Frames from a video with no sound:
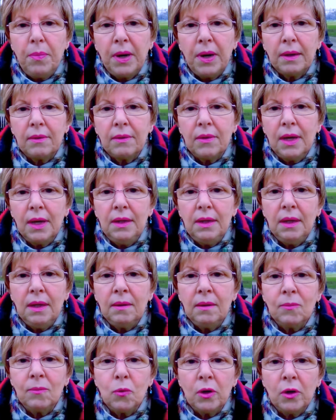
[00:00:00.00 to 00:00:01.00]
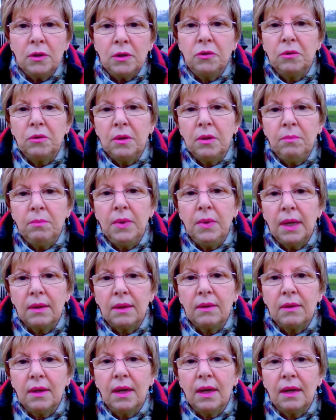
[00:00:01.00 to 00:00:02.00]
But they didn't want to
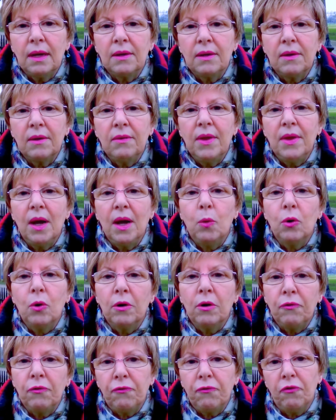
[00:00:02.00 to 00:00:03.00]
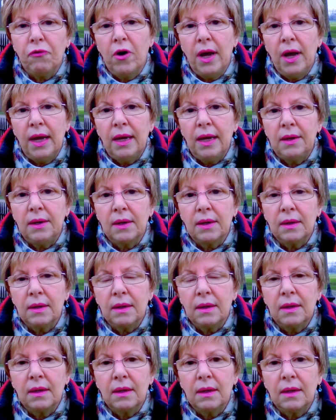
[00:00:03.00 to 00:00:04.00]
admit that they were afraid.
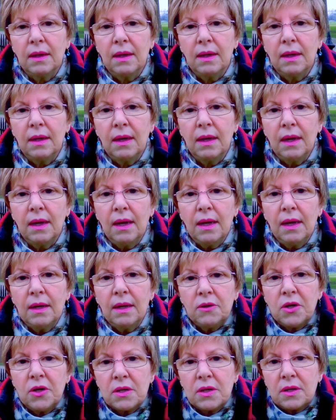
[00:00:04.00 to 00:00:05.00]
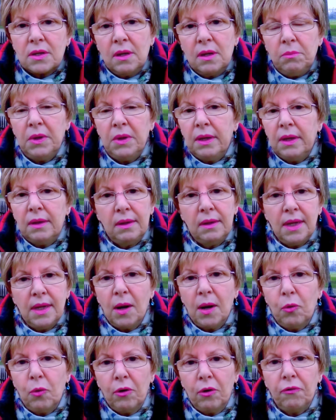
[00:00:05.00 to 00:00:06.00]
Just simply that
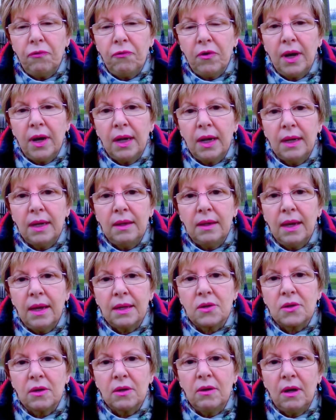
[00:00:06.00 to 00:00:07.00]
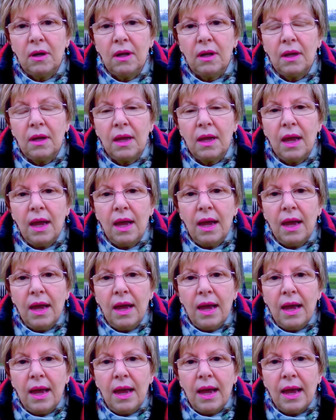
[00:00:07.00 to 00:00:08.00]
they were afraid, that's all.
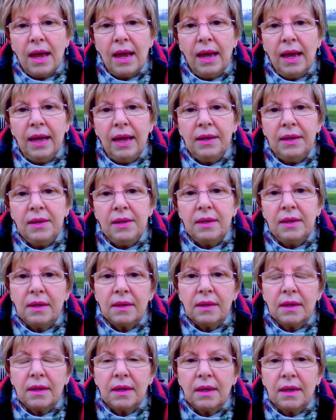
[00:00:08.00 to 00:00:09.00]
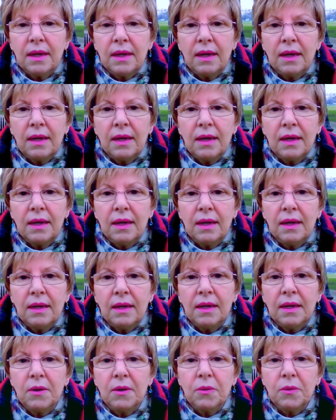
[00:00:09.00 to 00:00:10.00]
And
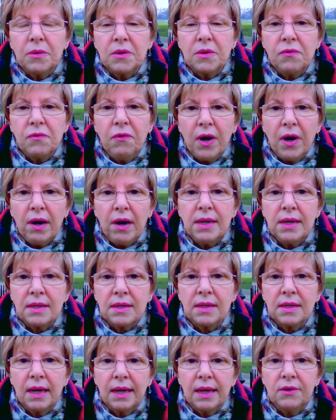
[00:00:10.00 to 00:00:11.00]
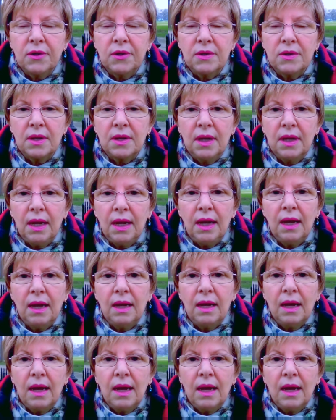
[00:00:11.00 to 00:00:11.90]
it was very sad to see.